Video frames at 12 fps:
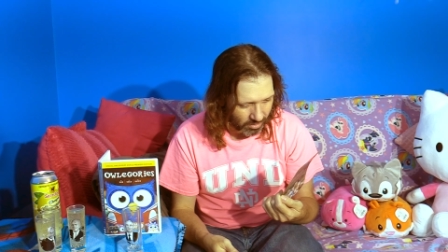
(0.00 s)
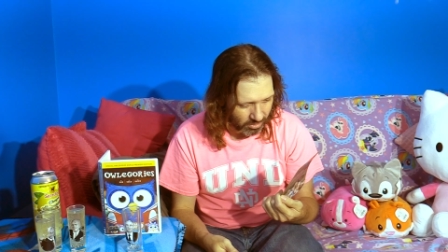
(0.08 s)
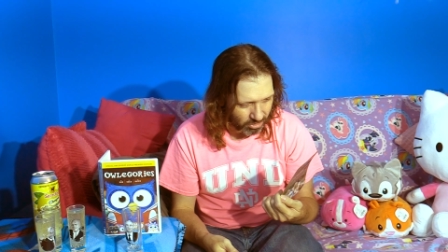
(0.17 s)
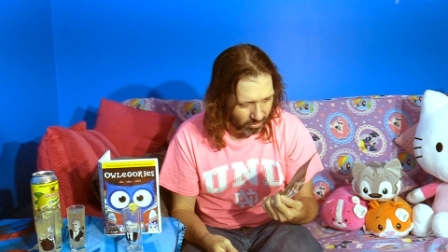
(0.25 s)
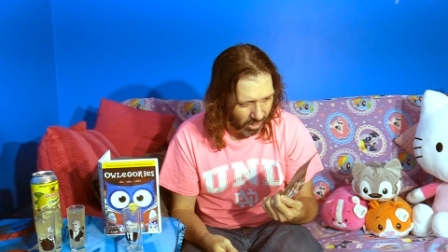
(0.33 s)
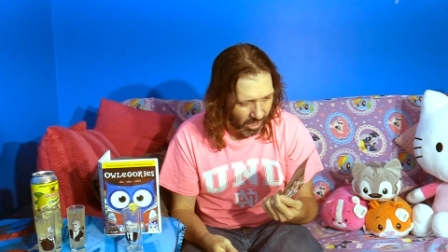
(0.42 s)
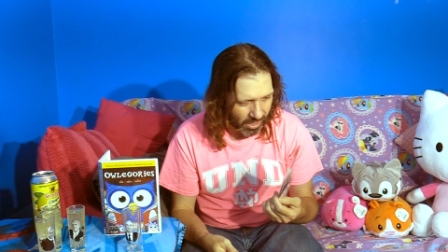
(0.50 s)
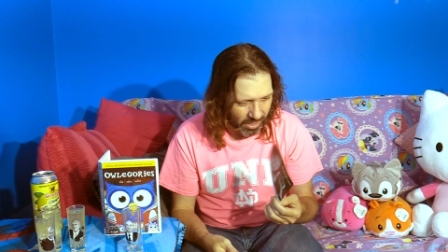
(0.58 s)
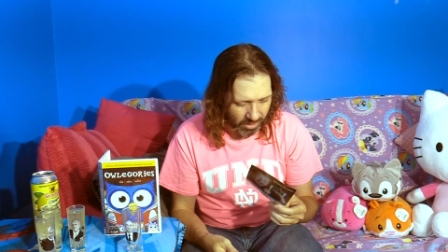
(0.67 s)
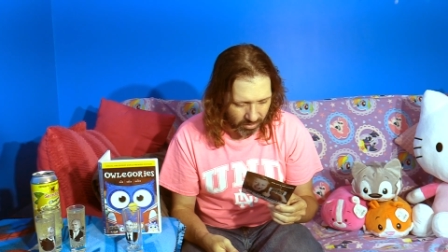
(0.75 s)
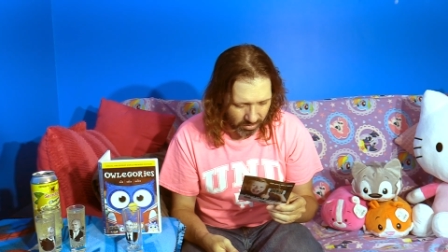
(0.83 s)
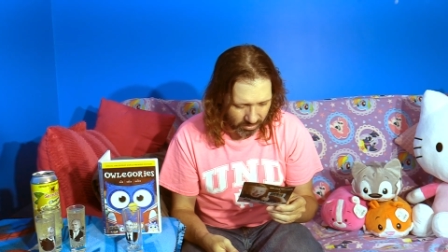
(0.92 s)
You're
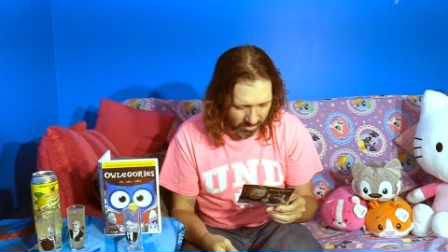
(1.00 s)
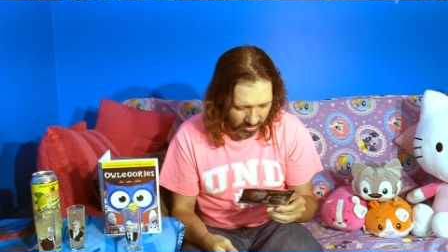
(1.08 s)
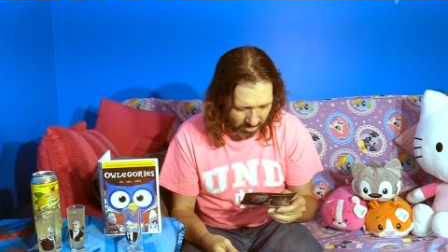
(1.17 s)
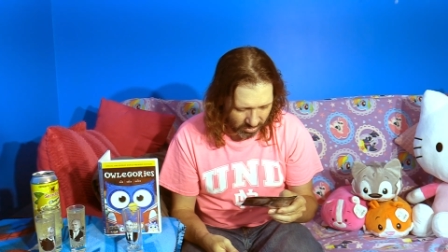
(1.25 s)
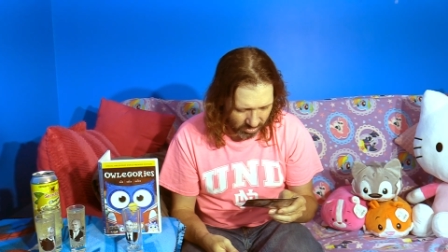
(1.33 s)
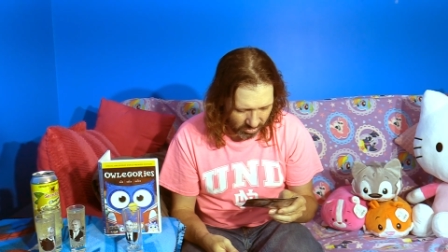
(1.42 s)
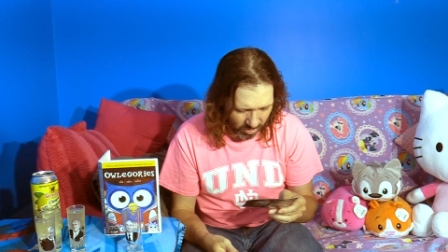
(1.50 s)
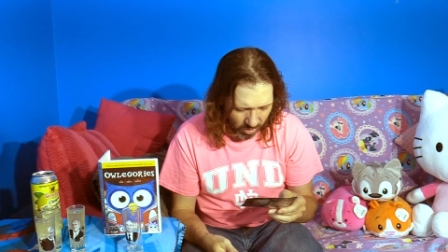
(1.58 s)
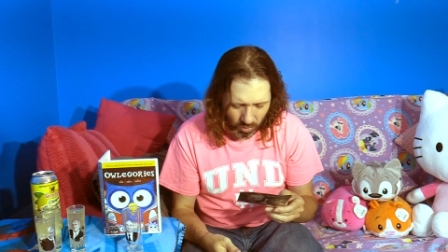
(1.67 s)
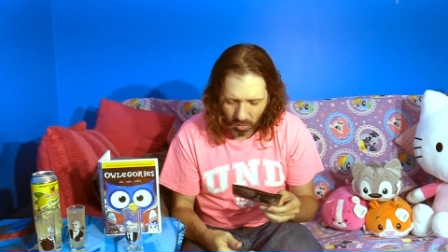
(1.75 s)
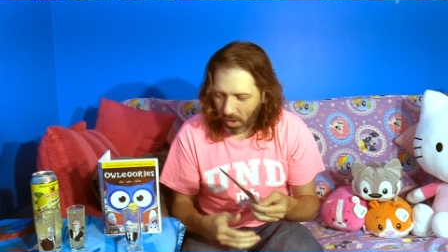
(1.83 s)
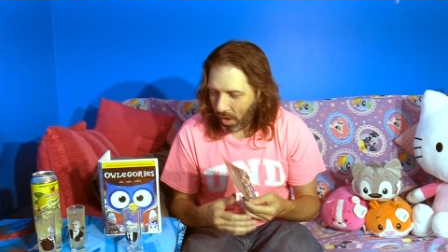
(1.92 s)
trying
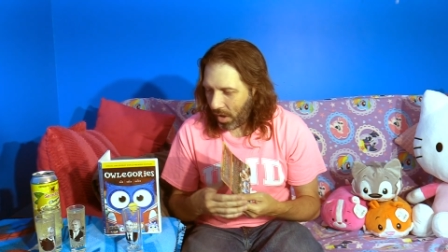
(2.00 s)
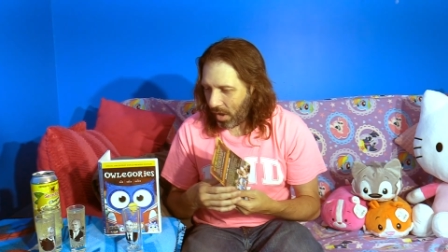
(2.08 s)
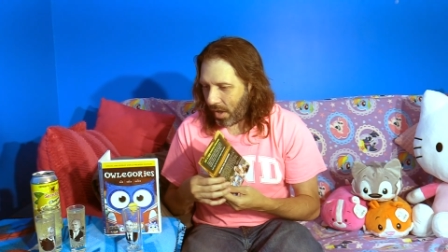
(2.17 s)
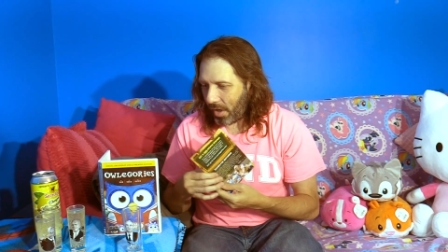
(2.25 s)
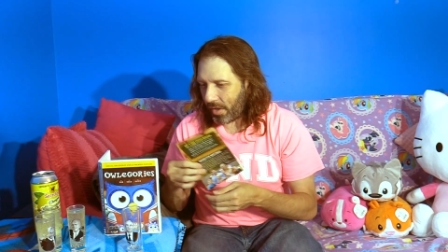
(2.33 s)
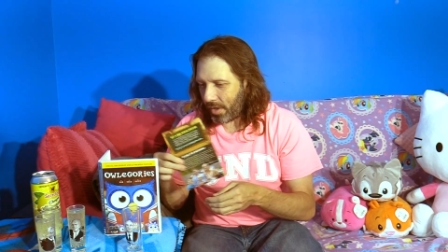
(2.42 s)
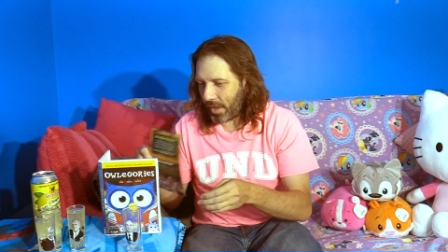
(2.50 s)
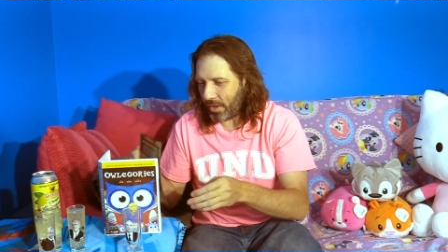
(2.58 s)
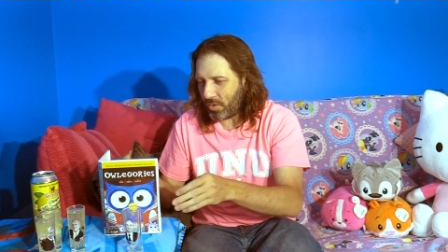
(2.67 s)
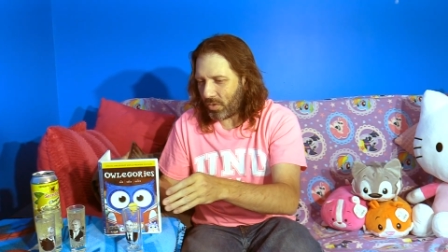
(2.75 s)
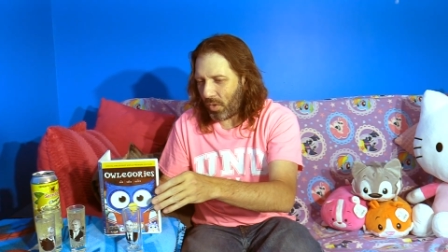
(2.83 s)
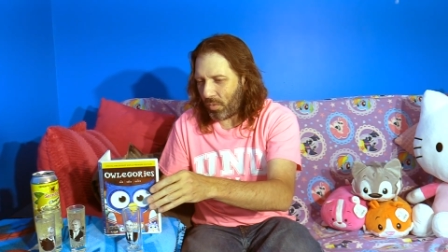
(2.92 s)
so hard
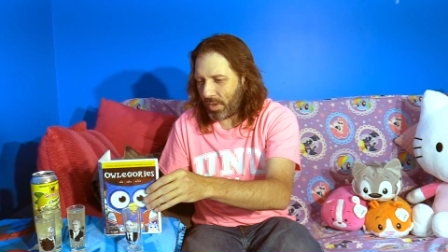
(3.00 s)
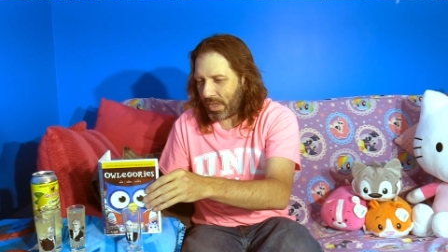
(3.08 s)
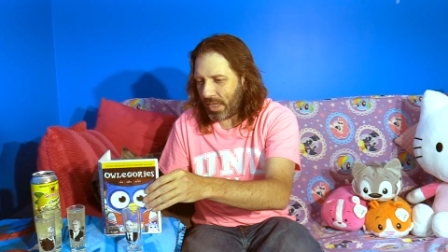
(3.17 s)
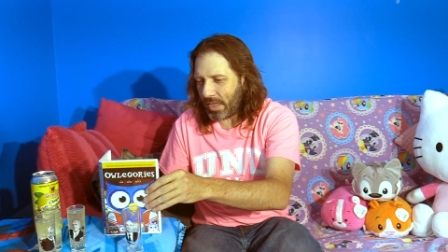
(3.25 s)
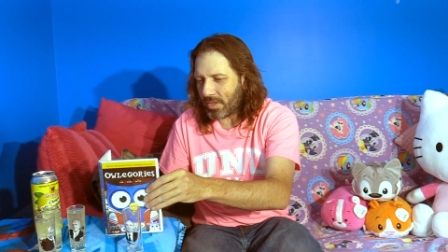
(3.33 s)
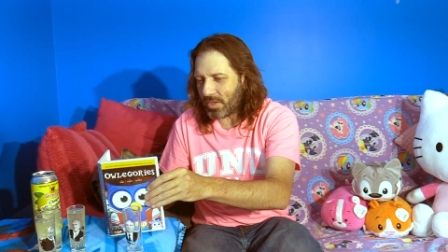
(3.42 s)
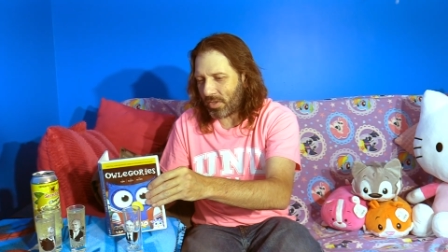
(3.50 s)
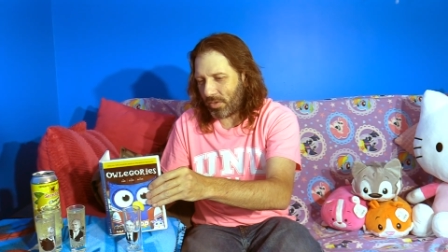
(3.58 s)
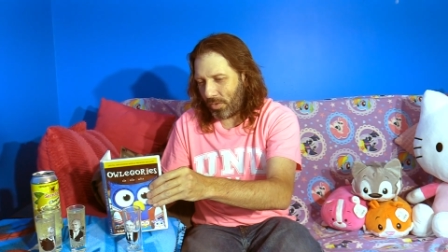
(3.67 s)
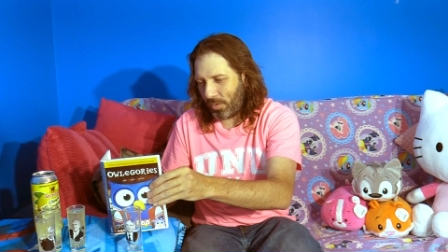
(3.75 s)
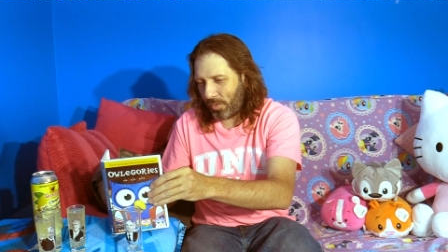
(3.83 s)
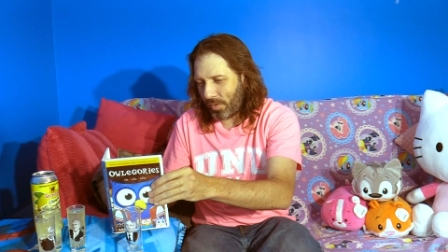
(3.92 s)
and you don't need
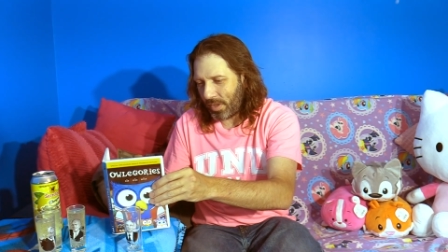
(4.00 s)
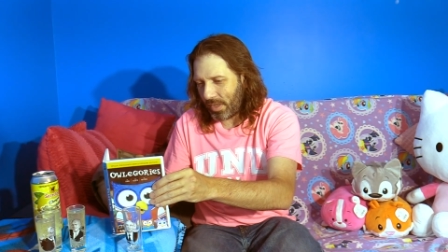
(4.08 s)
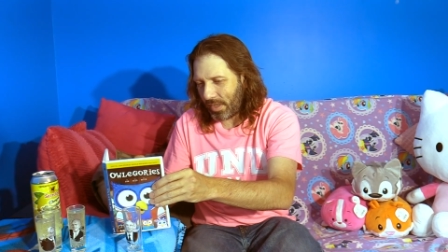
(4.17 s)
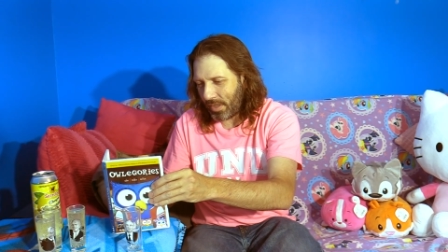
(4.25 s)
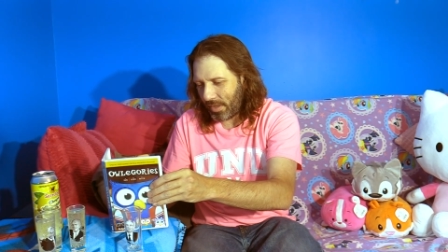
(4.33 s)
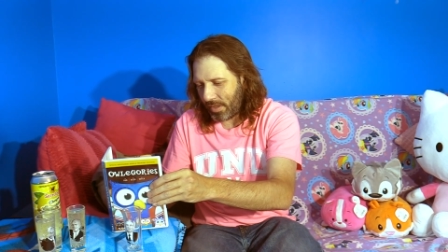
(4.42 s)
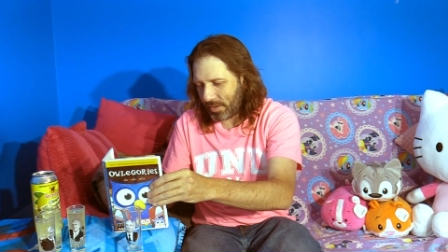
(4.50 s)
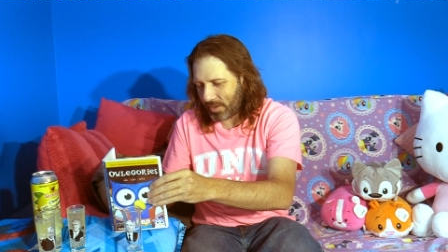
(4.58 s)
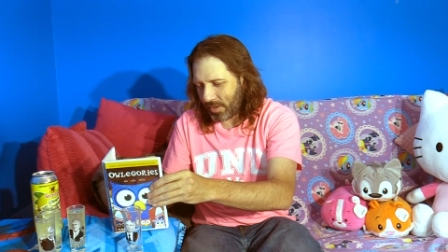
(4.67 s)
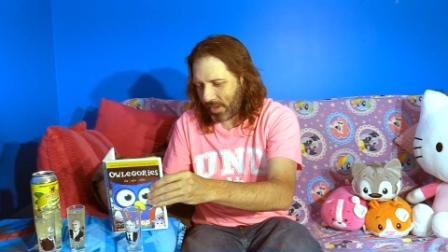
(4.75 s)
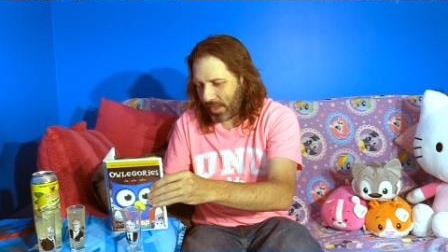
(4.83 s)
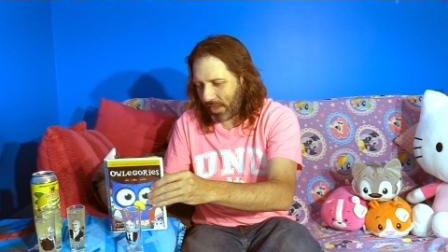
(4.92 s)
to.
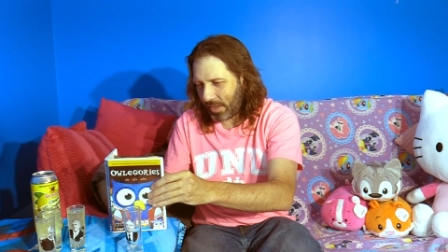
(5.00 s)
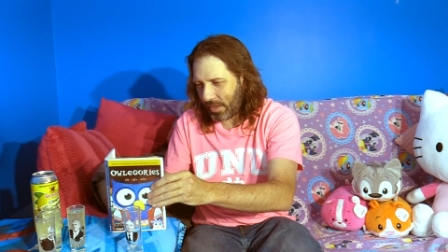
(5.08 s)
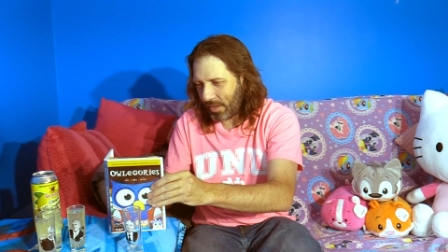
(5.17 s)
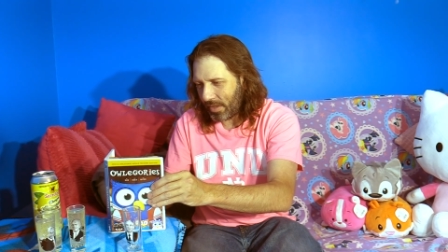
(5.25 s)
It's like